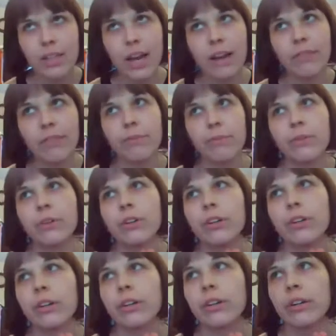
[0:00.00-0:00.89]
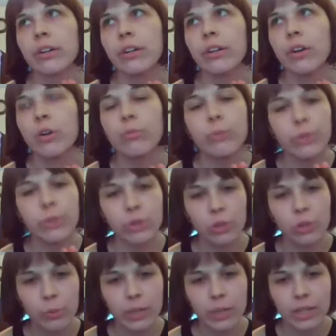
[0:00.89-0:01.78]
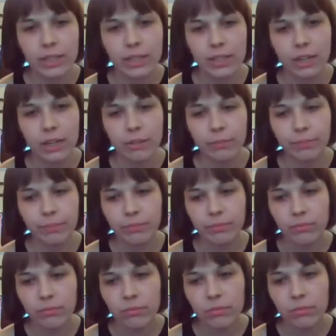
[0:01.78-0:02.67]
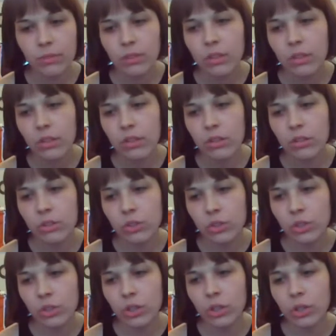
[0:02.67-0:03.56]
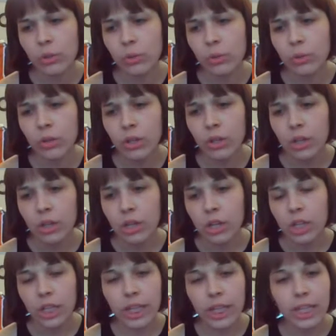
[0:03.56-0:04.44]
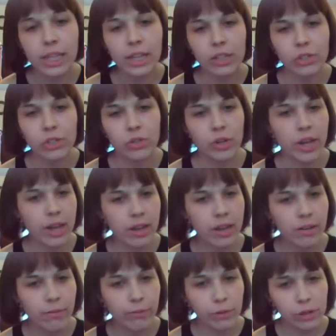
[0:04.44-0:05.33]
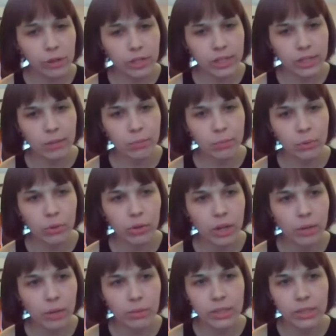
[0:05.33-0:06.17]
for almost 2 weeks now. So like yesterday, for example, it was